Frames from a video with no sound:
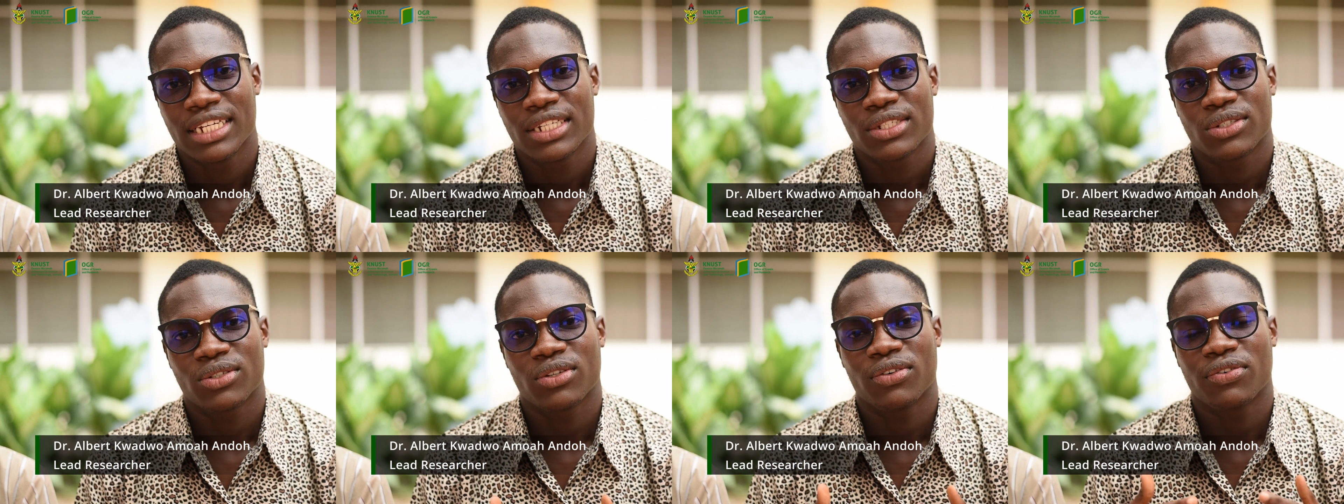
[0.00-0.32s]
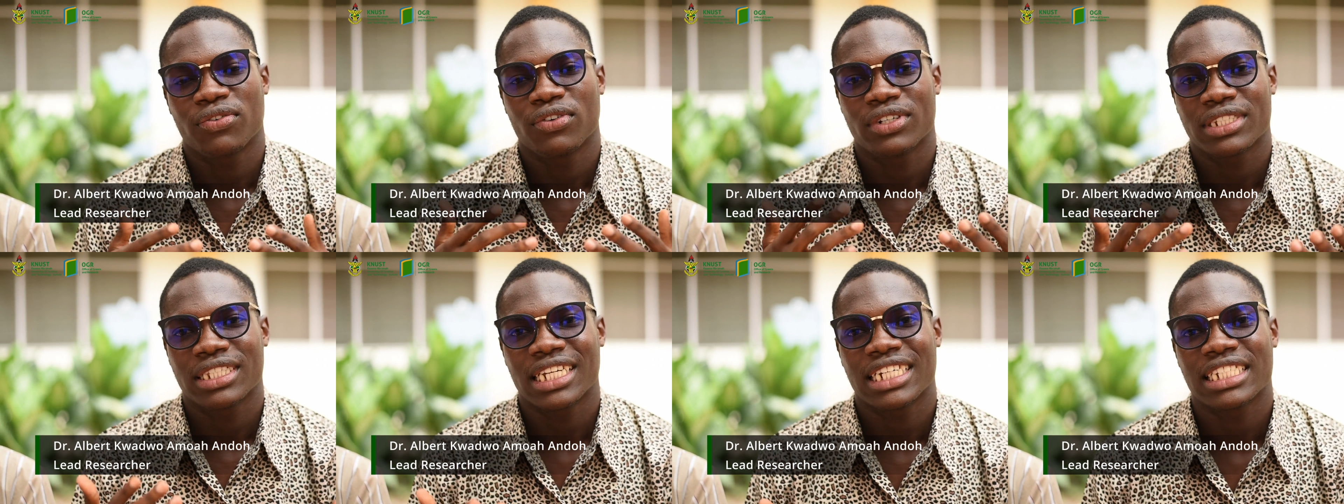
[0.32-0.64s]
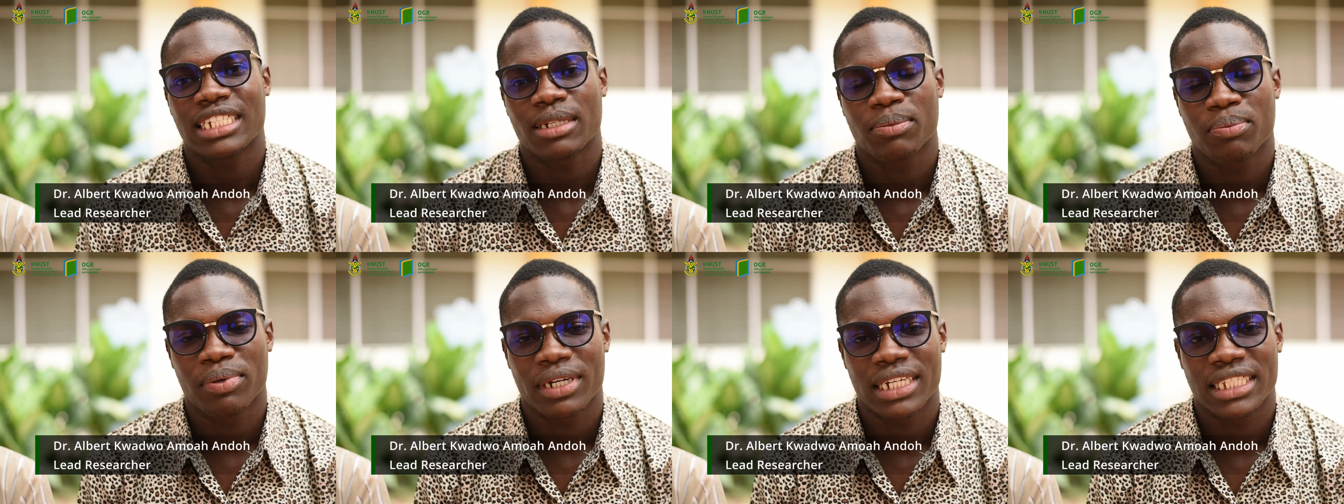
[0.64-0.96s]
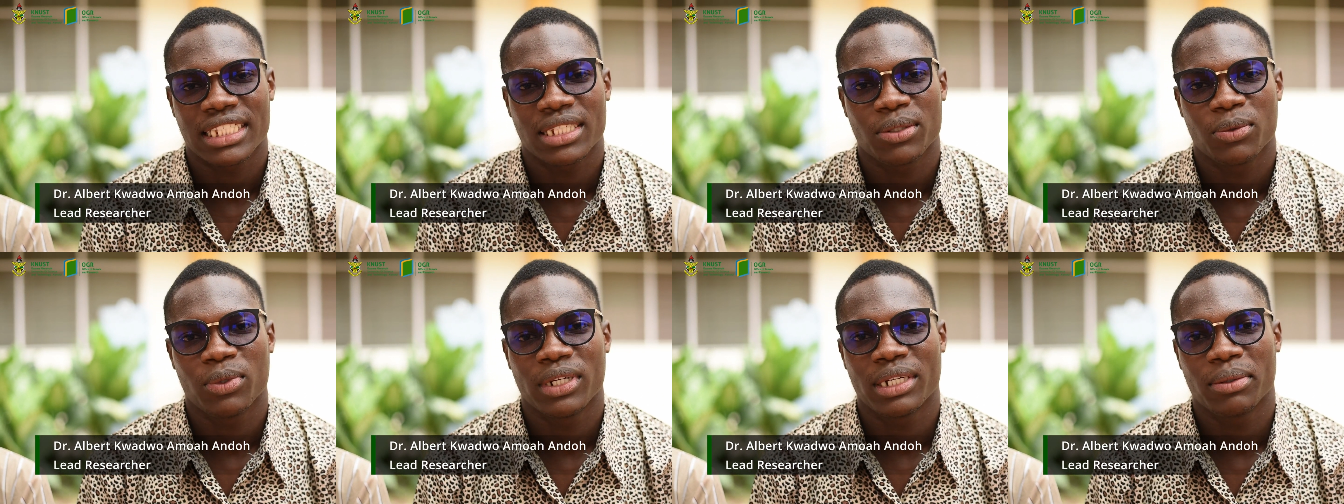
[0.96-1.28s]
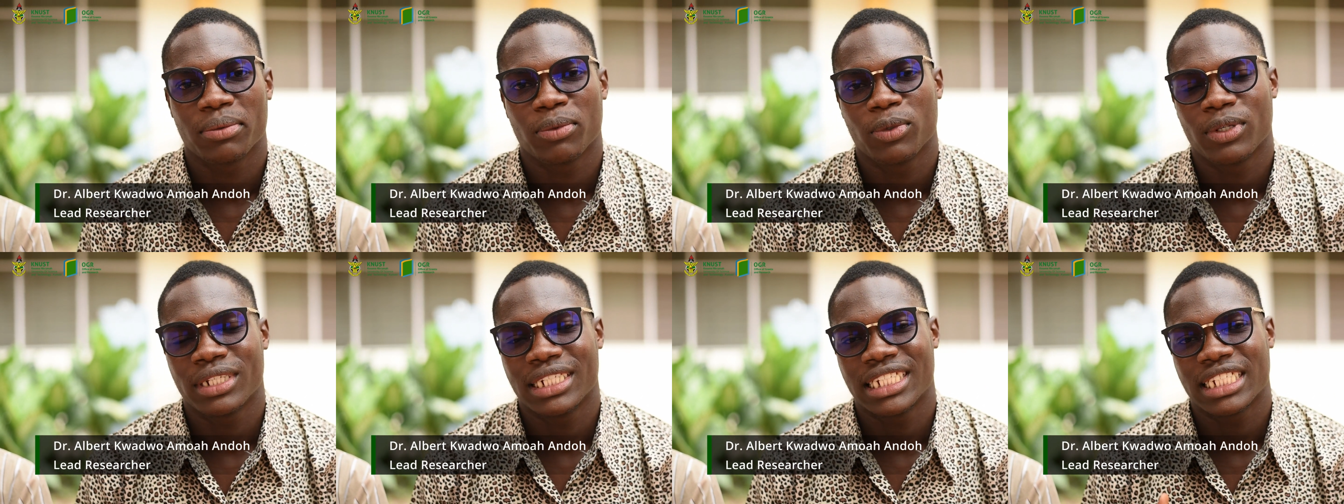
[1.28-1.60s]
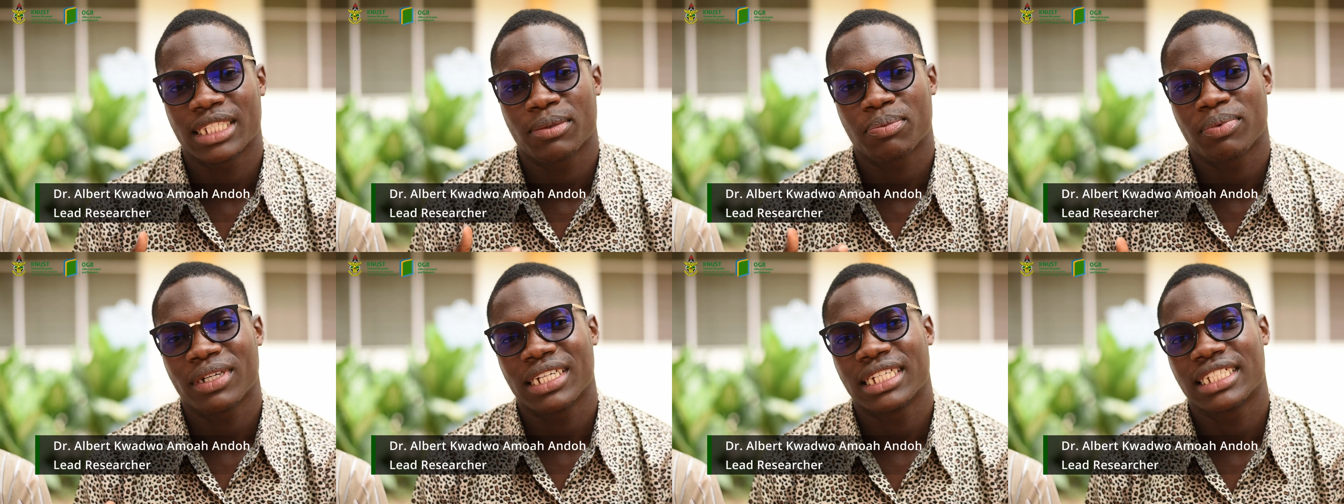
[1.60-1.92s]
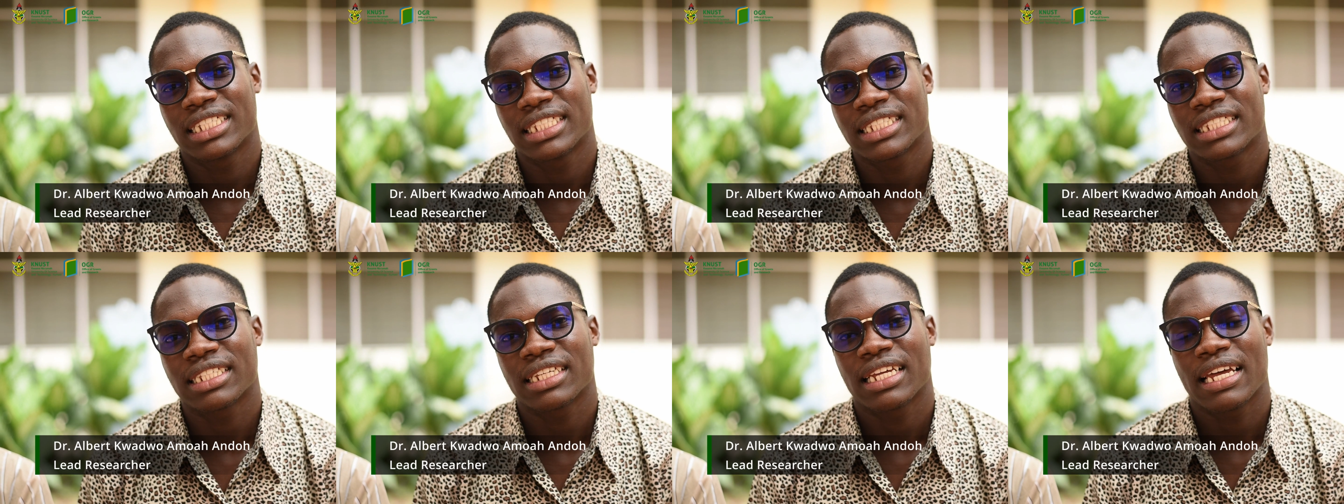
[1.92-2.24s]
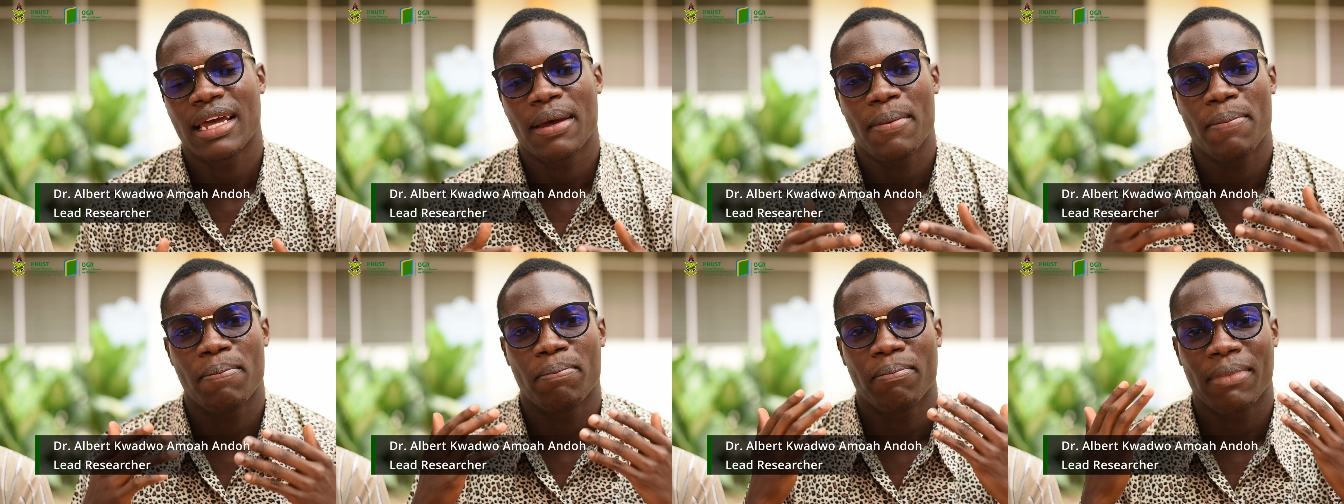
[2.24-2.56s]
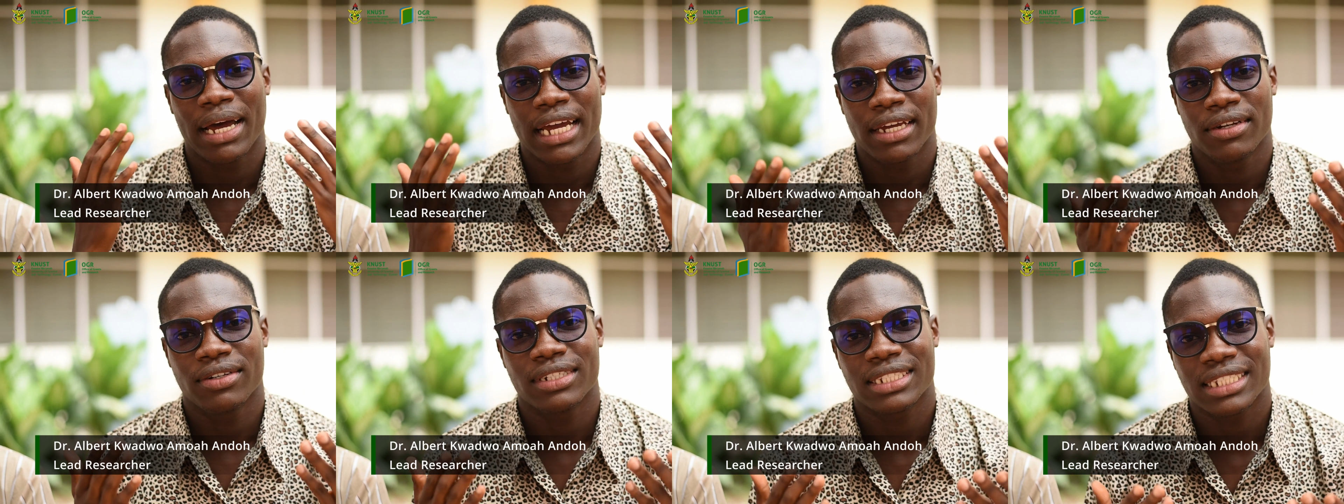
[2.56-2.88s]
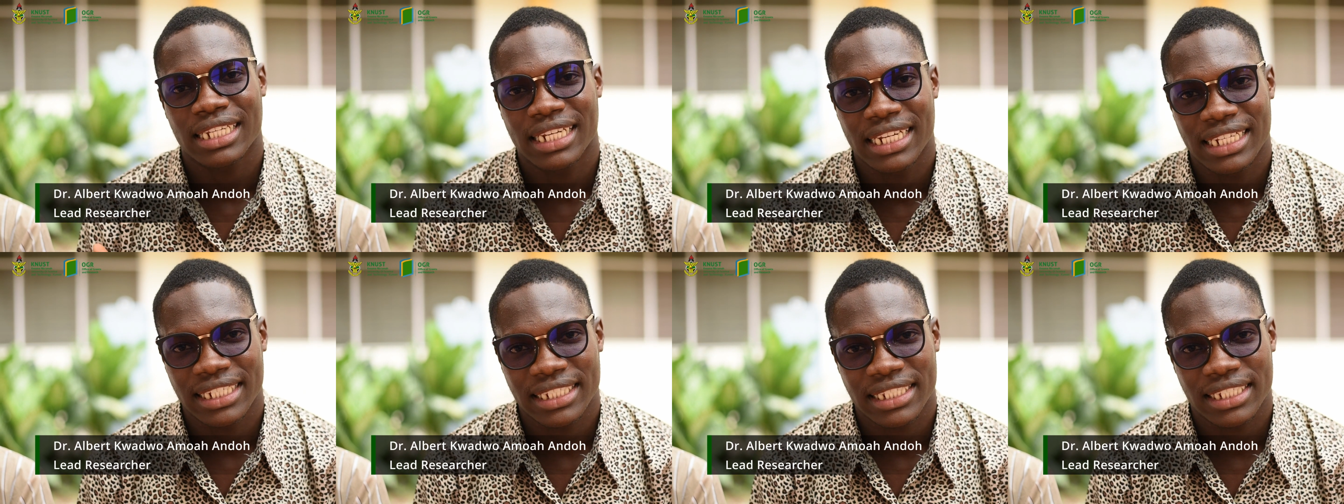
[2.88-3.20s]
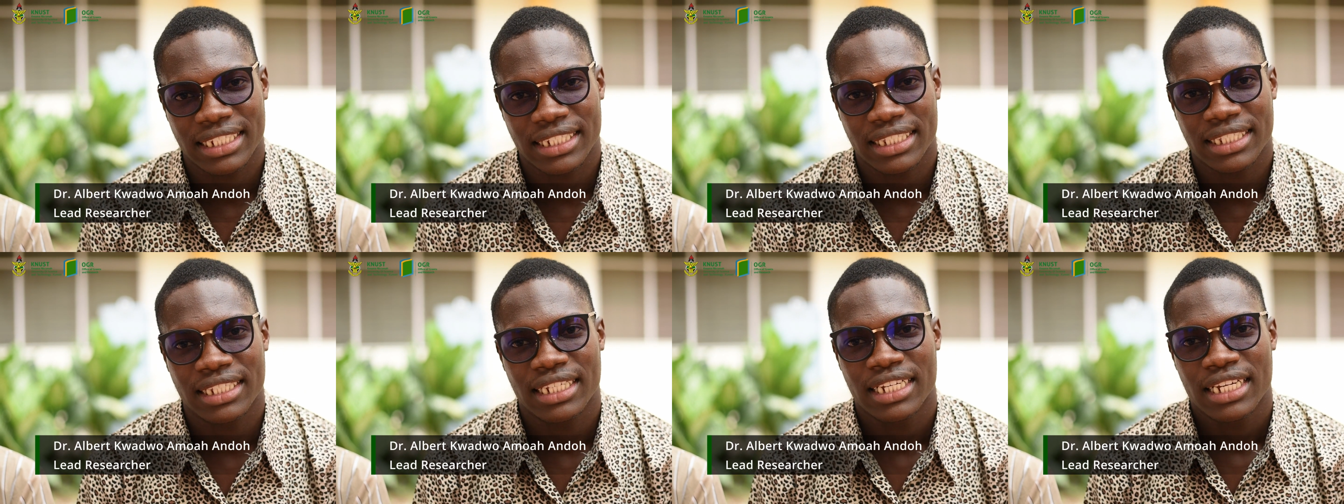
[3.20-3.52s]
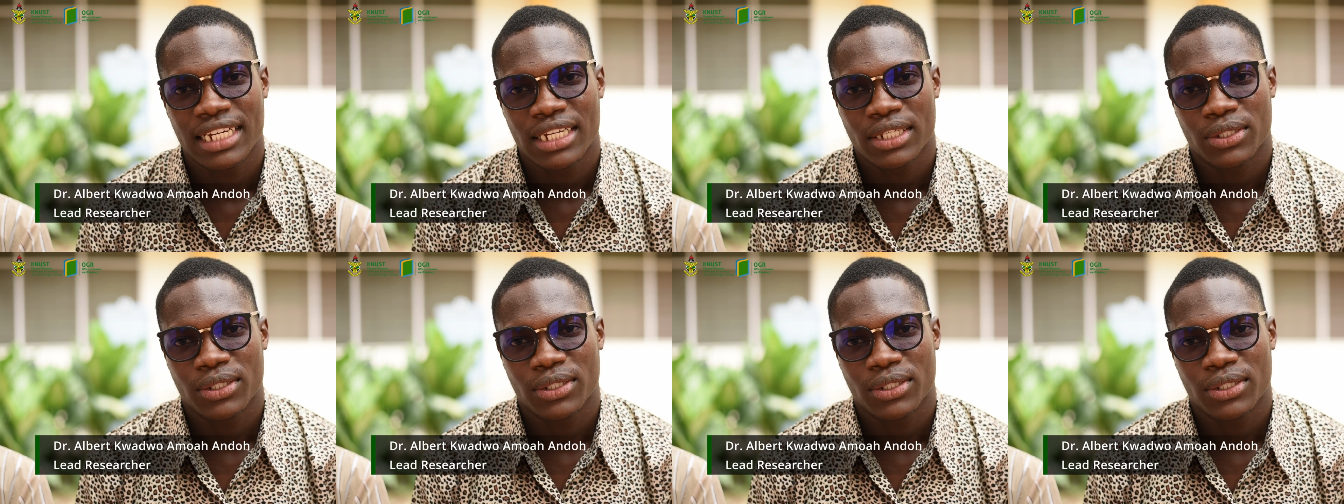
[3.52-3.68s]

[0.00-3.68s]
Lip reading: So for such a person, we dispense minus lenses